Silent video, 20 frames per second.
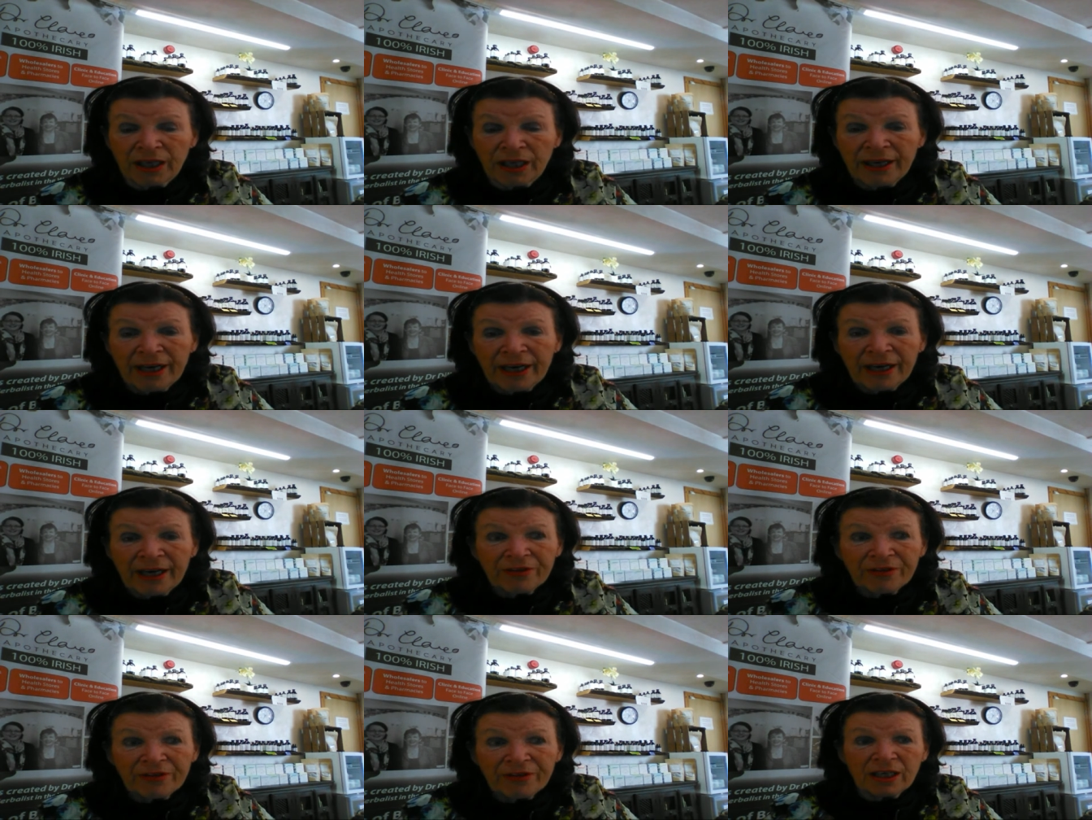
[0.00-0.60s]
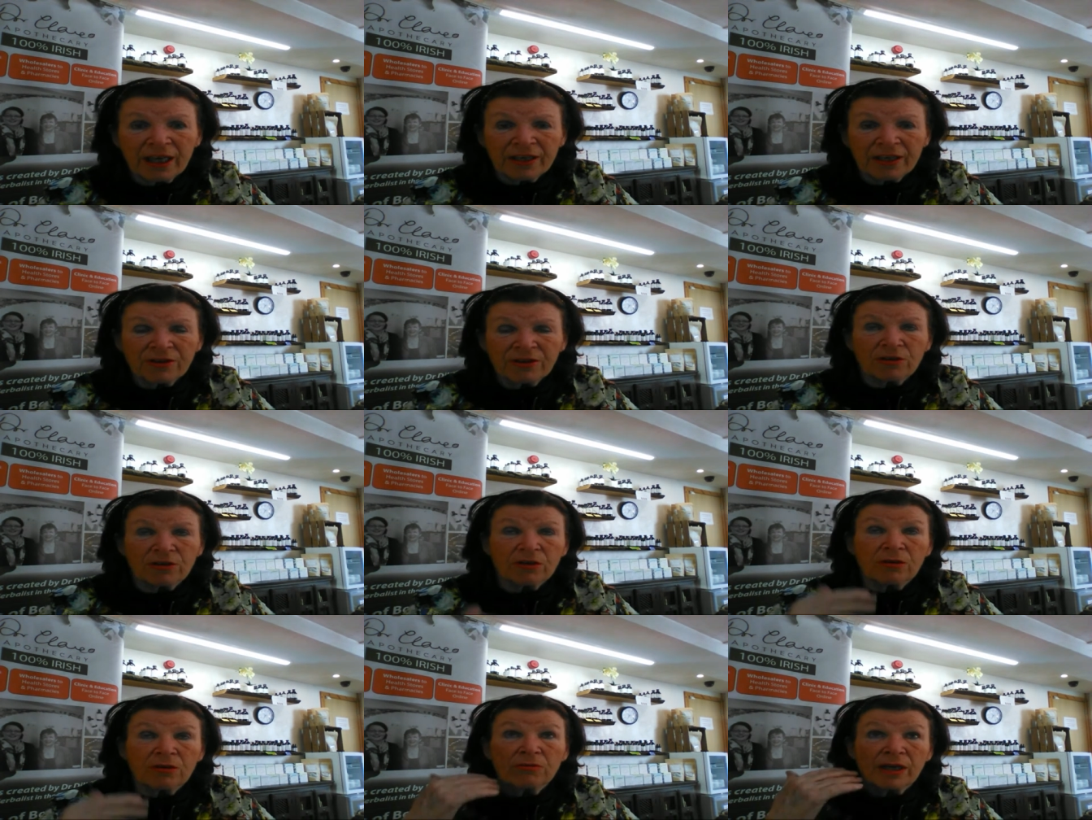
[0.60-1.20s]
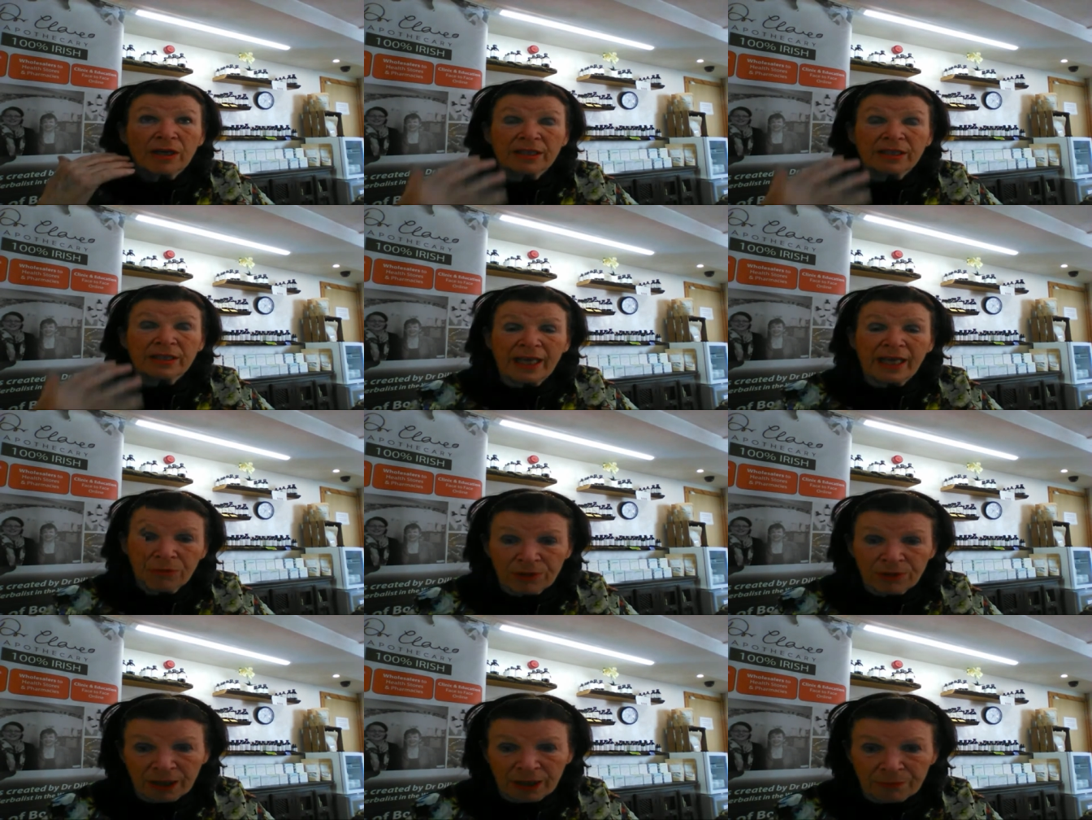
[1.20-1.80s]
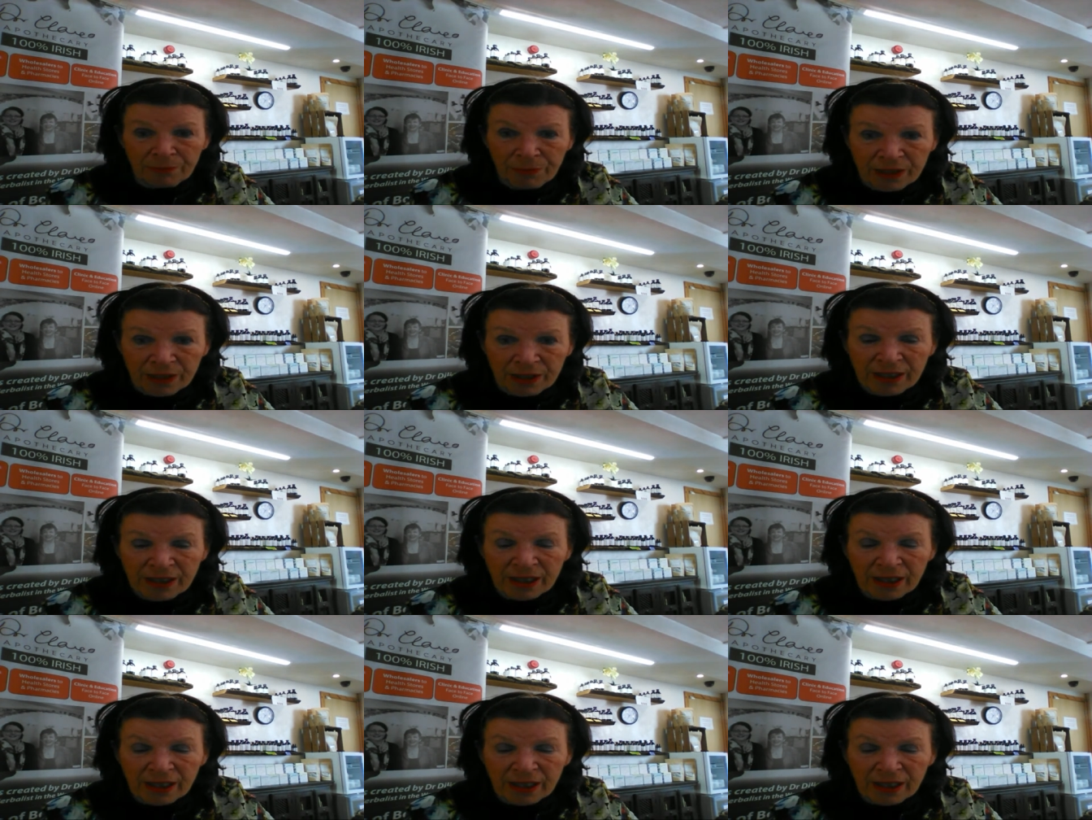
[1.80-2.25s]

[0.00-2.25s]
that I thought, all right, now that makes sense.